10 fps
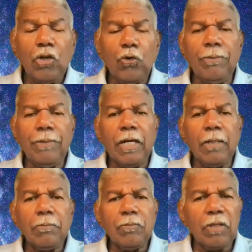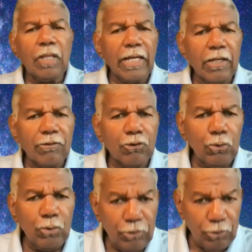we become like
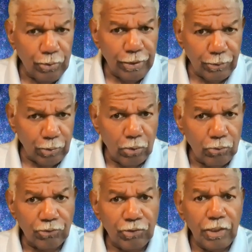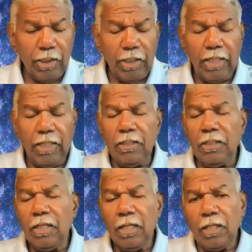two and three year olds
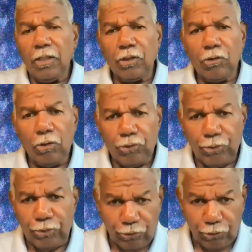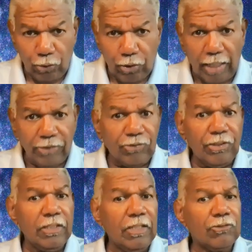in the grocery store. I
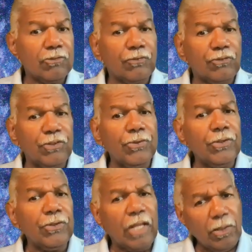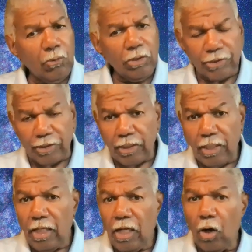see this cereal, I want it.
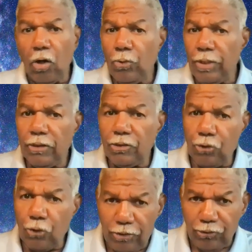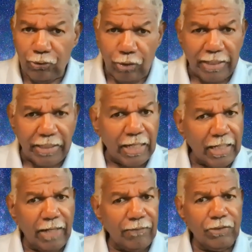Or we're in the toy store, I
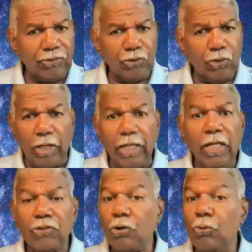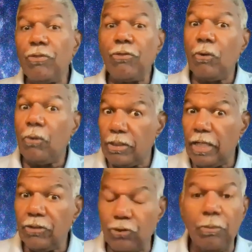gotta have this toy. So we throw our
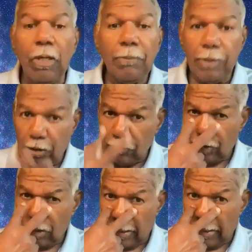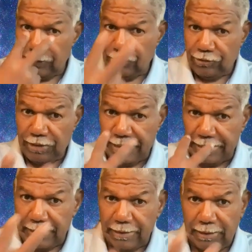tantrum because our eyes see
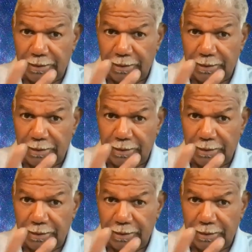it.